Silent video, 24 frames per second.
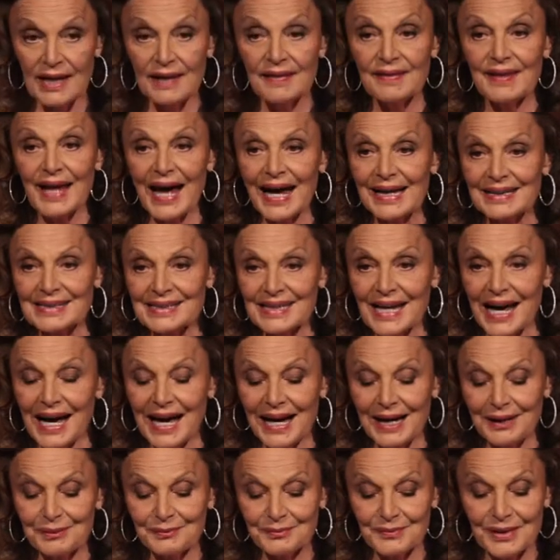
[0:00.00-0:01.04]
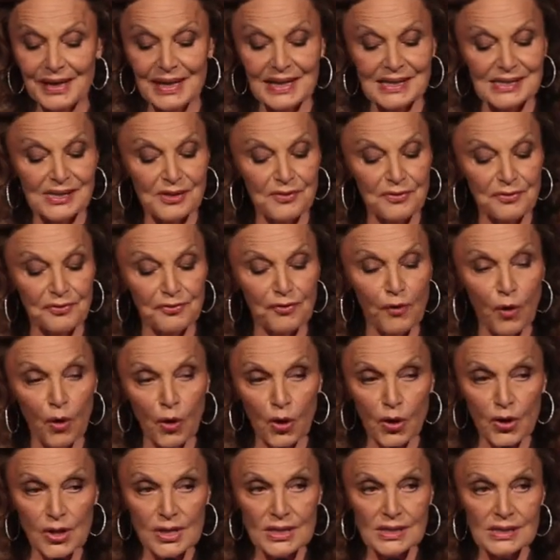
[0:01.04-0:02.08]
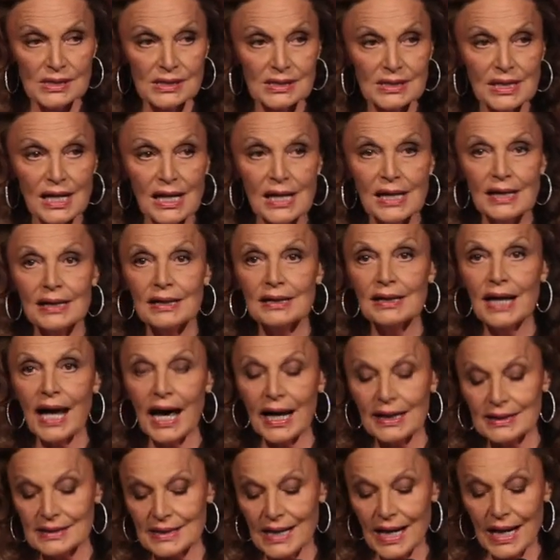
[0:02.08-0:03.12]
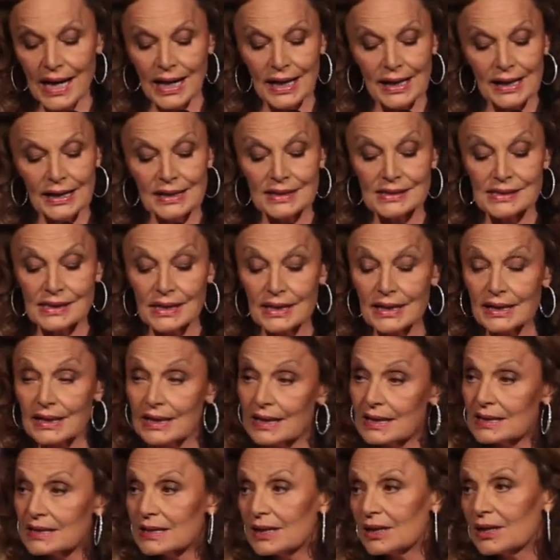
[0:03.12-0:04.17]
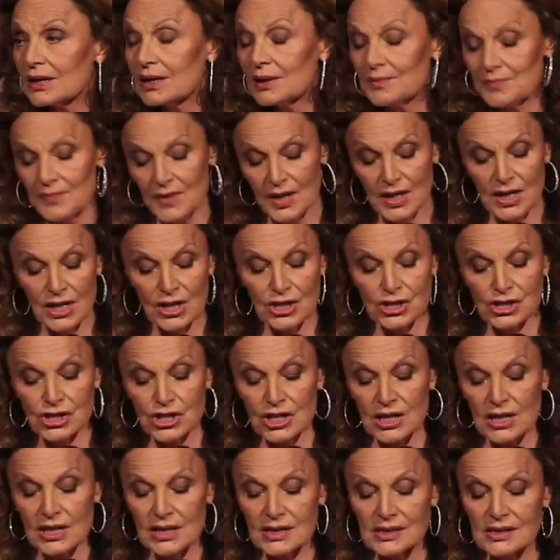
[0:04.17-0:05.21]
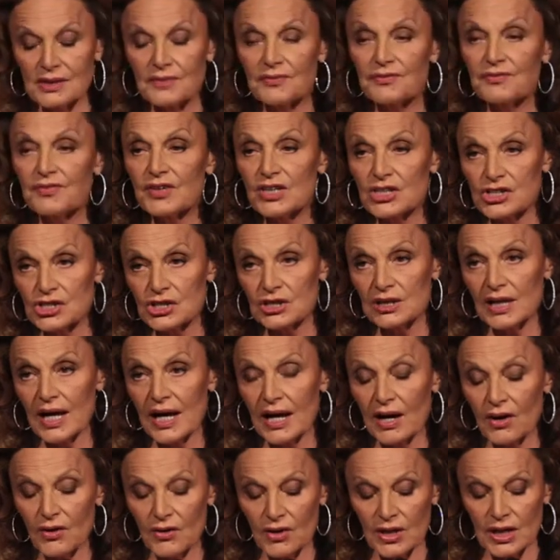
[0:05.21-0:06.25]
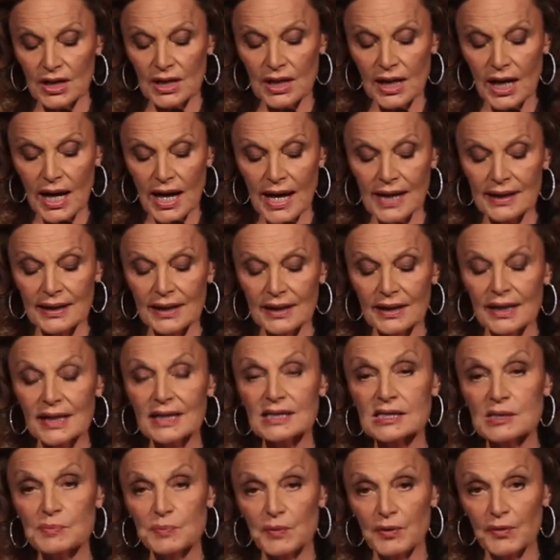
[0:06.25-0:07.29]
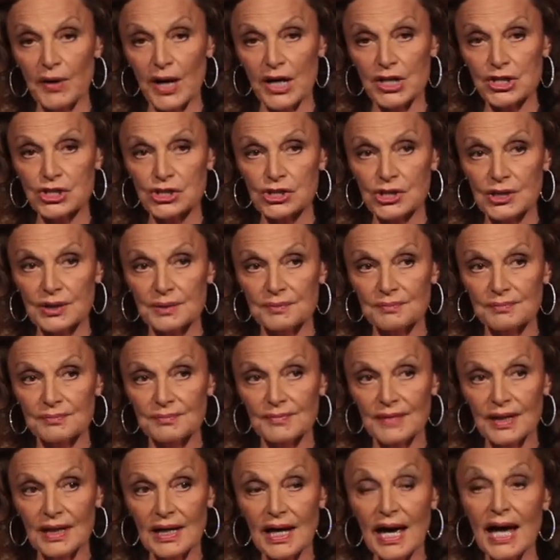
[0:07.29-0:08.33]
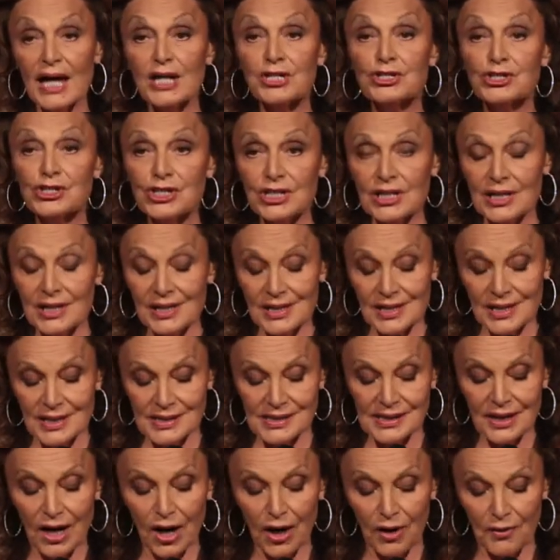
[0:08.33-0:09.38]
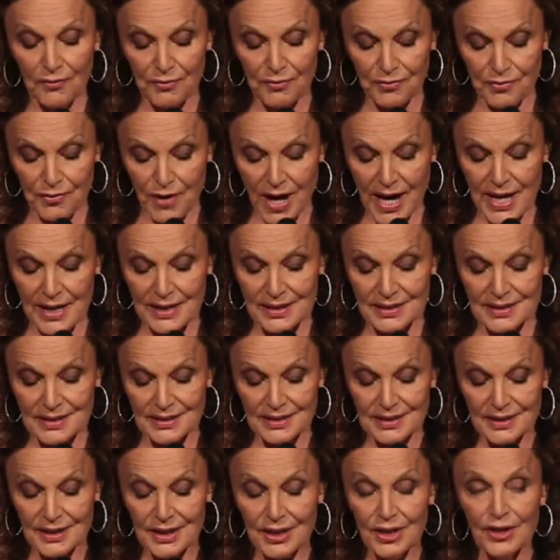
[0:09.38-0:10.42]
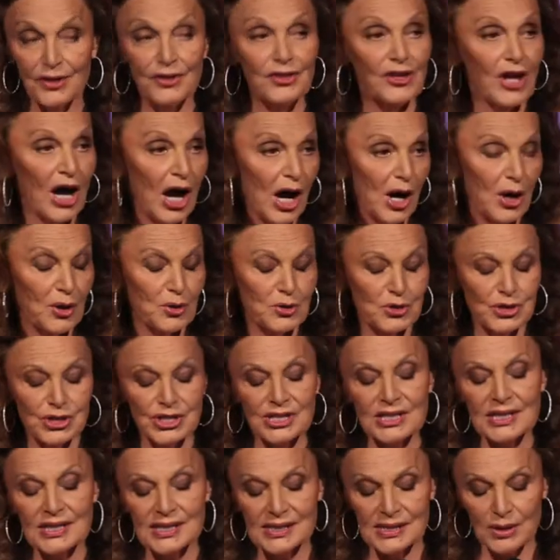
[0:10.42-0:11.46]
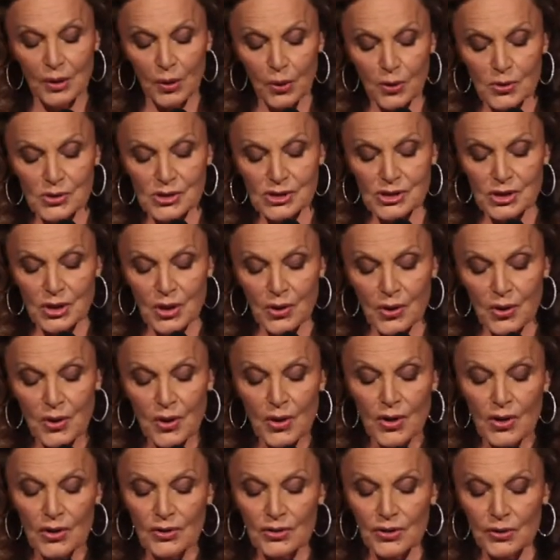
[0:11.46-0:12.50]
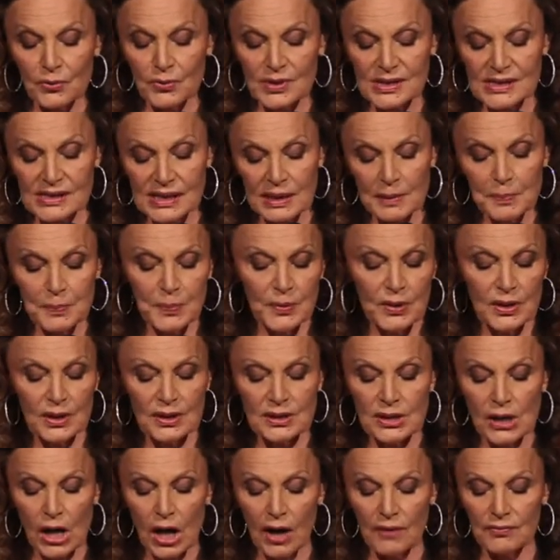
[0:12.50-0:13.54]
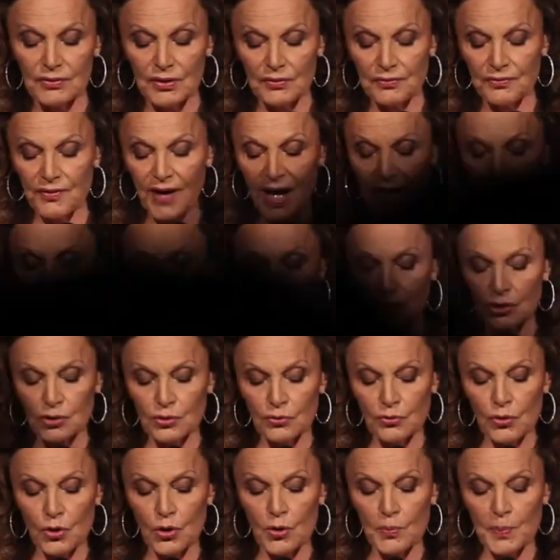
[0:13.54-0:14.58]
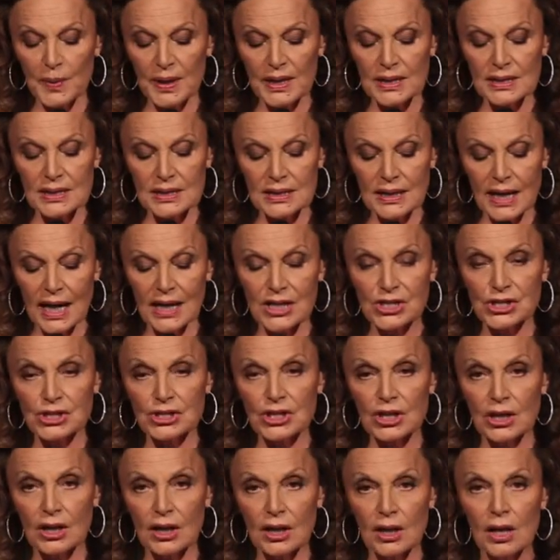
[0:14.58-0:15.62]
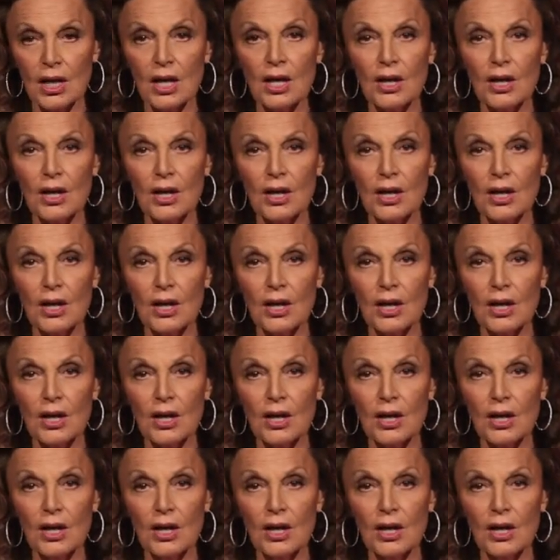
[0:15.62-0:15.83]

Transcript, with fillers: Nadja is a force. Nadja is a leader. She is a visionary and an inspiration. And she is our friend. Now she is also the recipient of the Fashion Group International